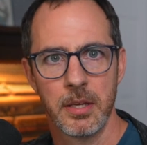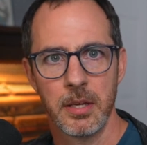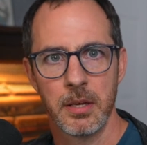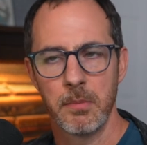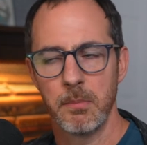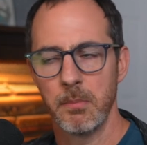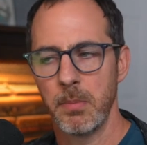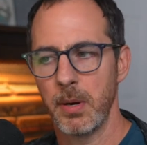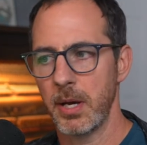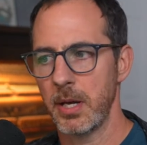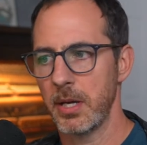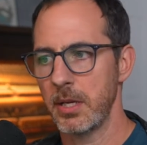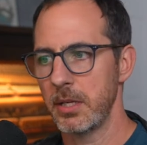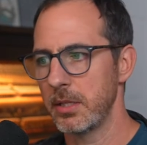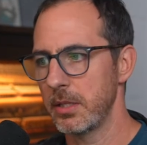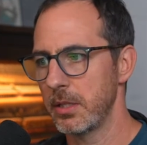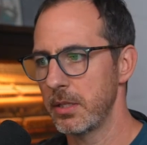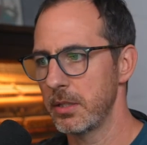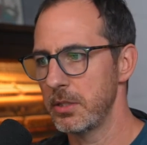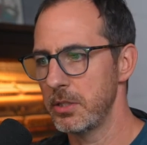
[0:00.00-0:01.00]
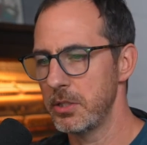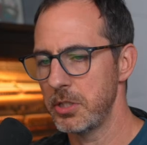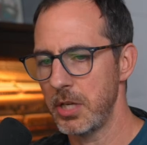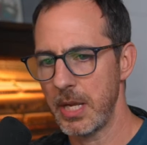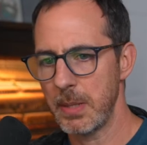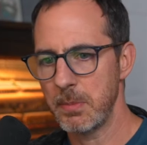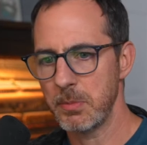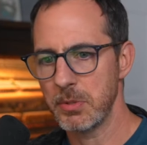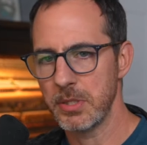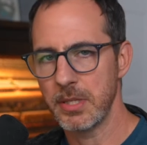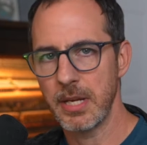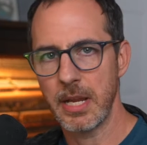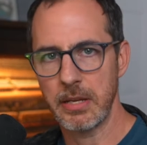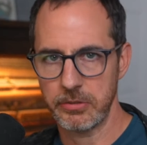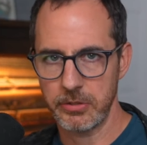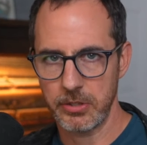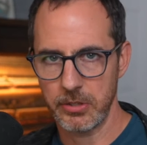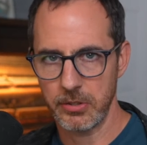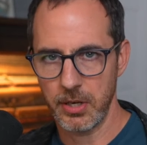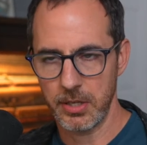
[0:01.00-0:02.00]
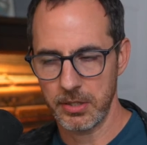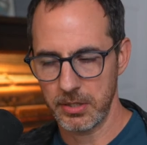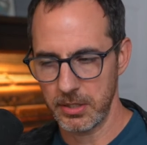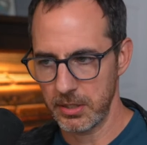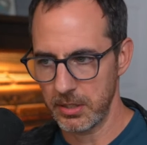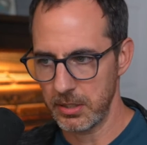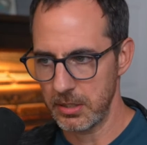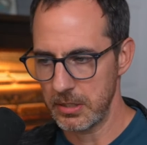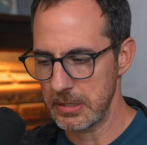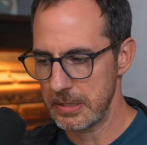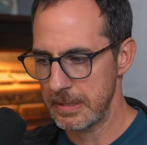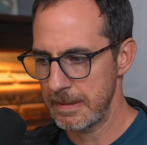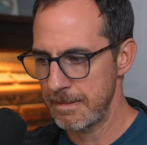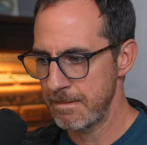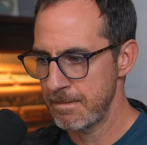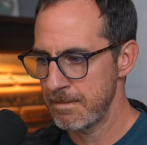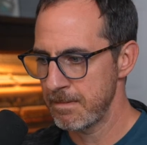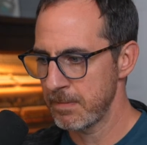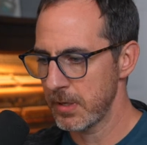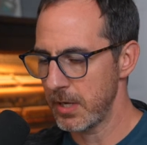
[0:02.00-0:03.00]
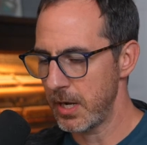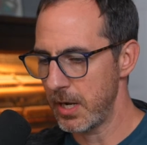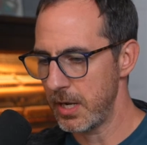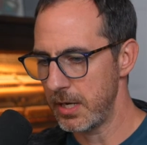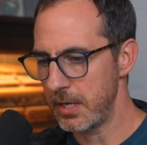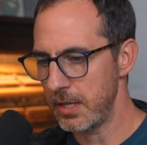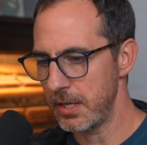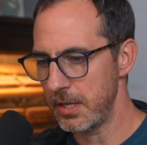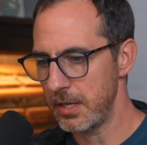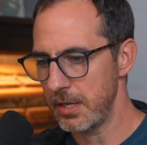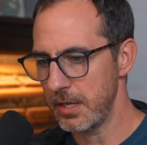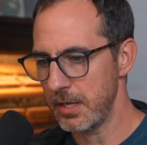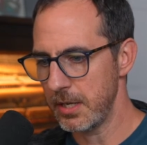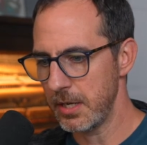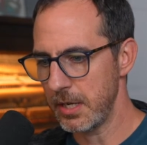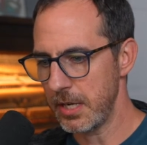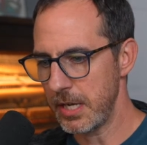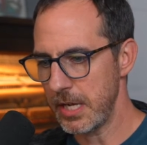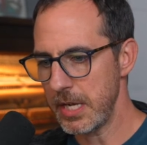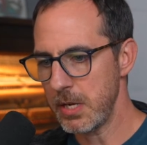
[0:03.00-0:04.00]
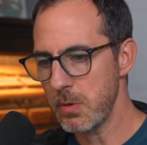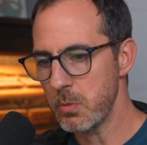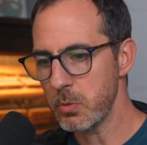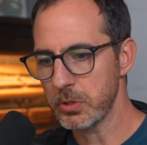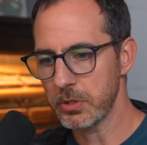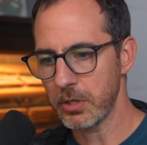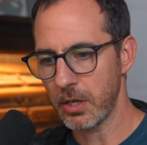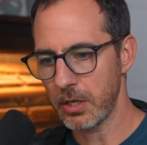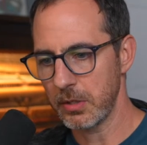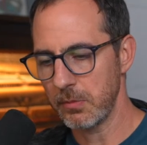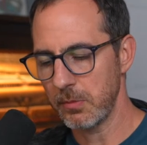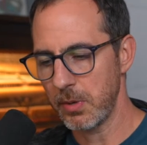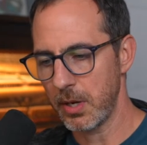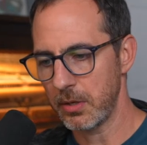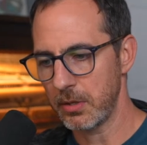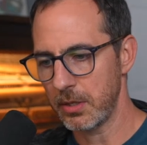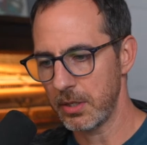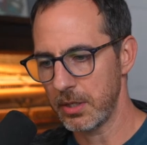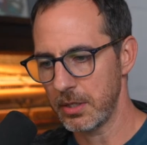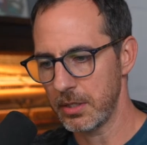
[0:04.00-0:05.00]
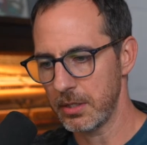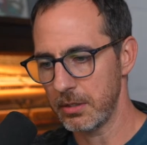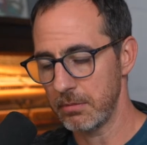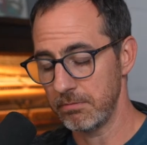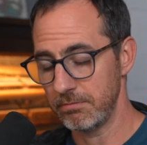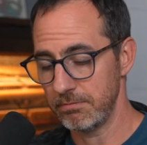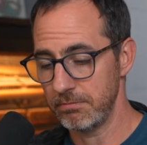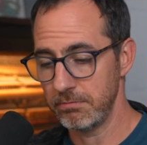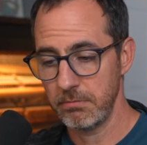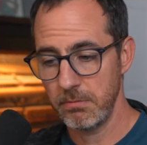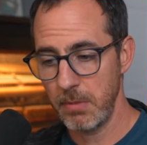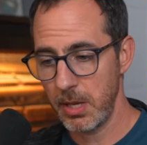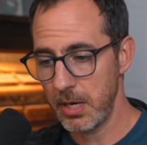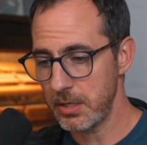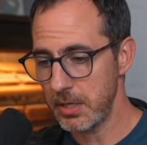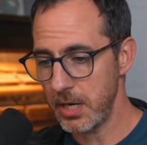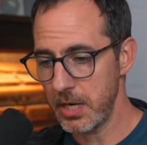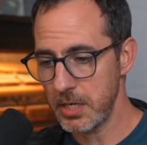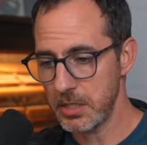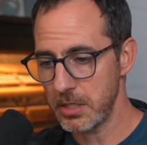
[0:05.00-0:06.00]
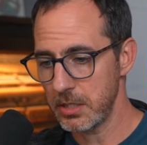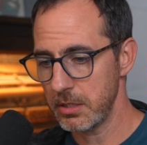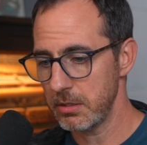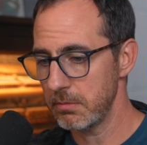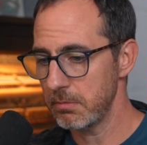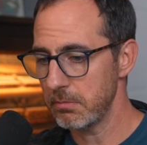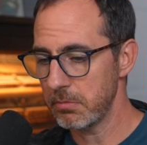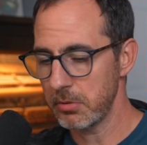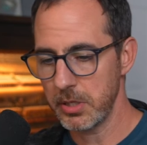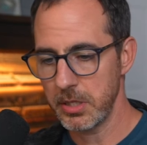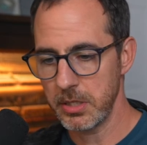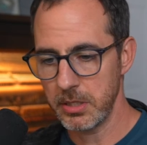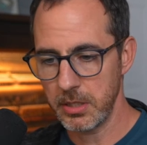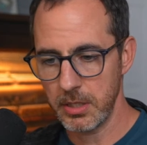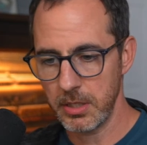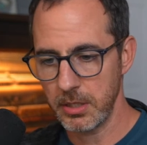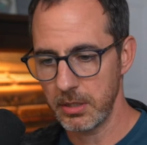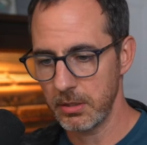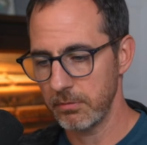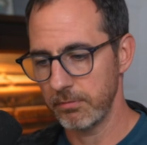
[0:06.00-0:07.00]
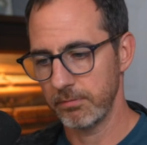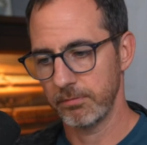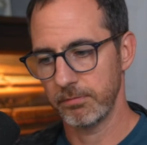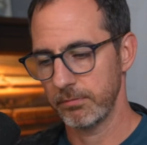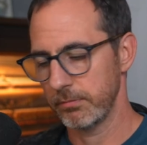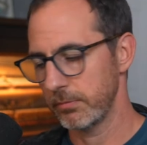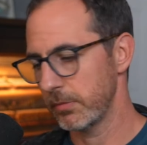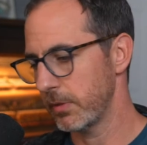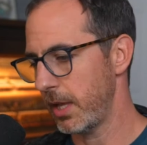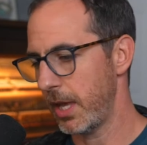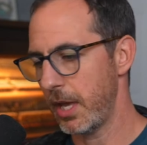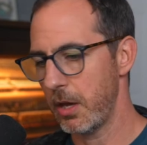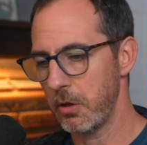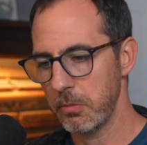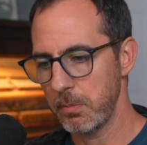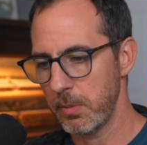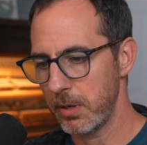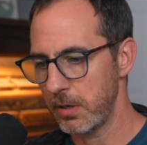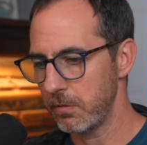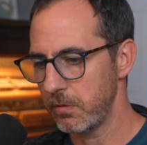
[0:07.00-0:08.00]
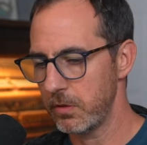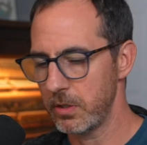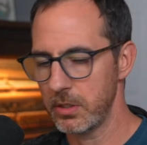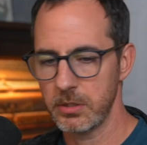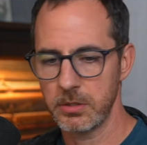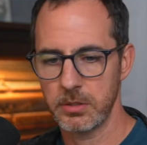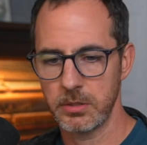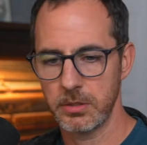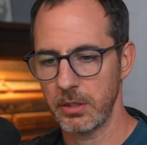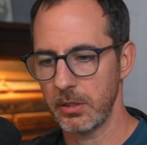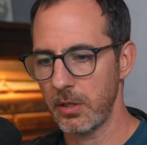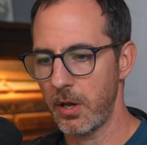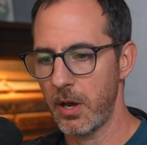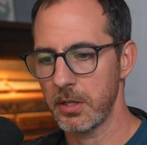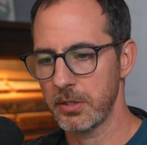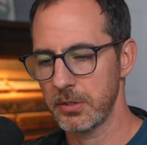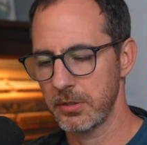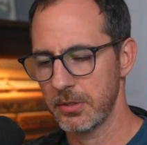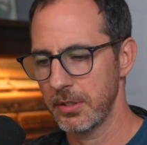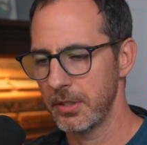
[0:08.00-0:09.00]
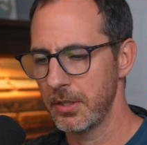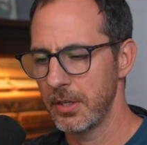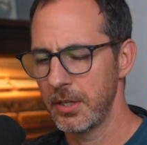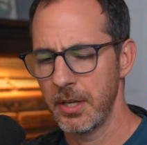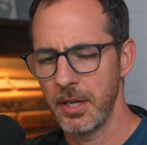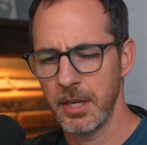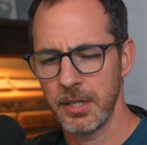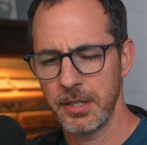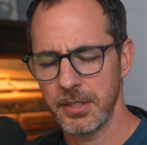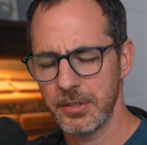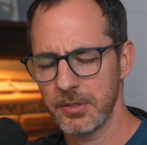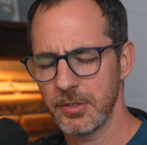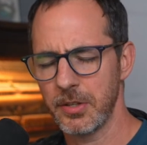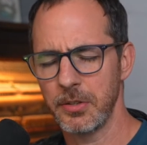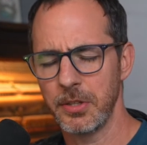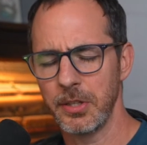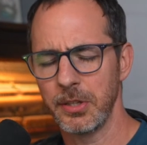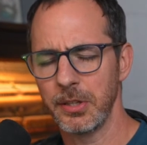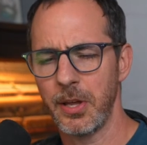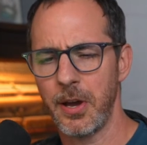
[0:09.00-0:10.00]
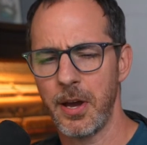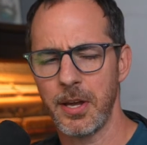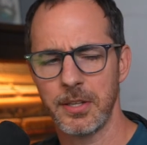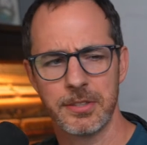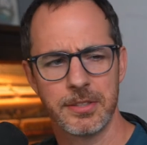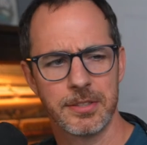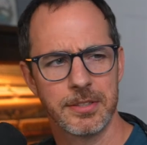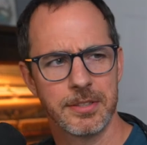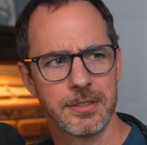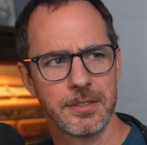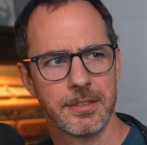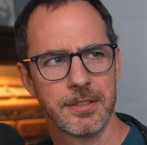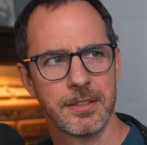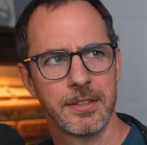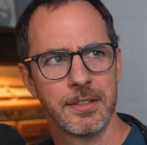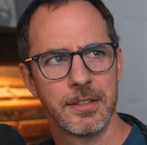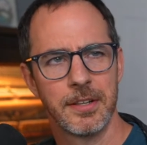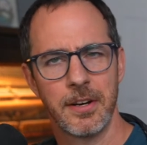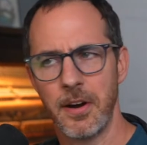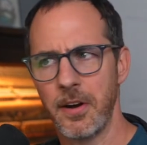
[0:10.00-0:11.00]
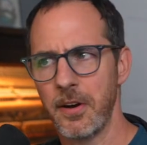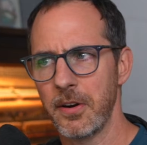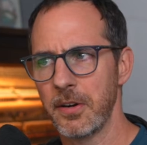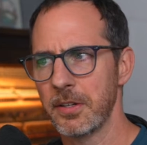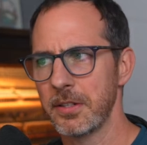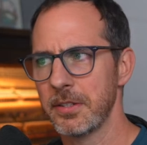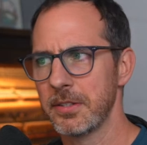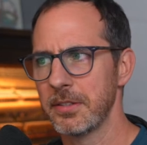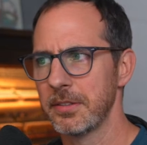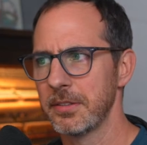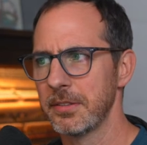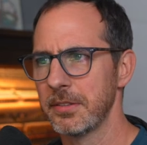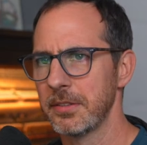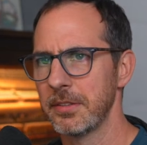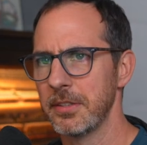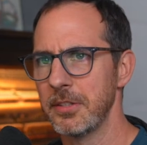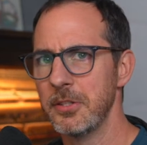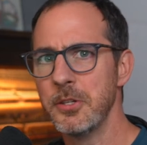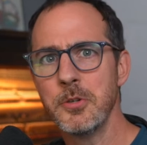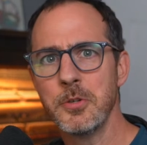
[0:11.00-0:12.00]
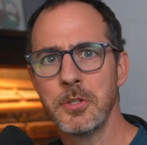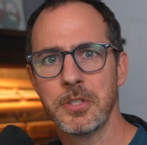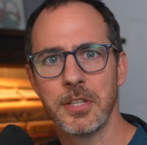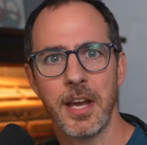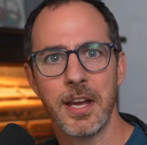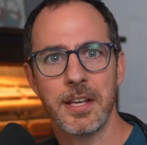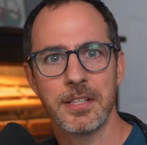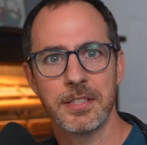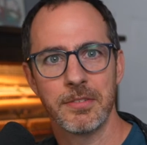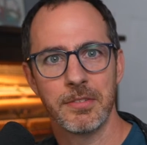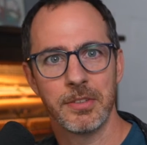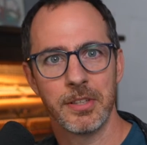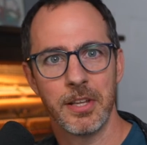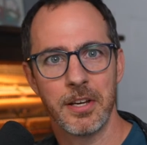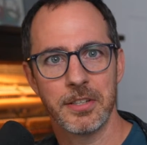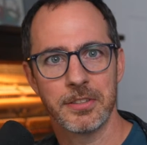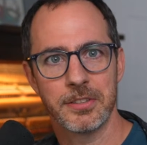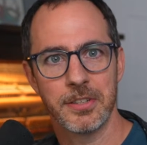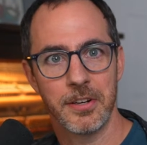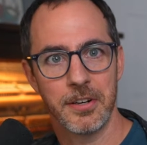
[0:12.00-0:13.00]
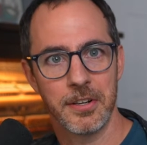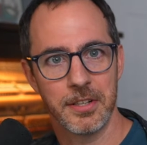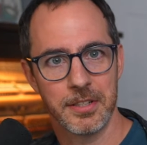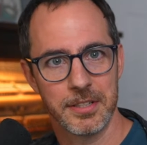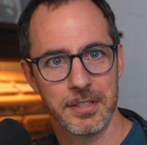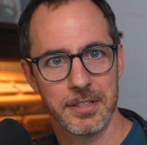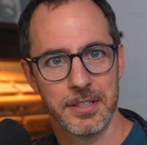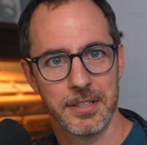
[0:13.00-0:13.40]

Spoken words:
by James Nestor, I think it is. And he was talking about meditation, breathing, the health benefits, I think it's called The Lost Art, The New Science of a Lost Art.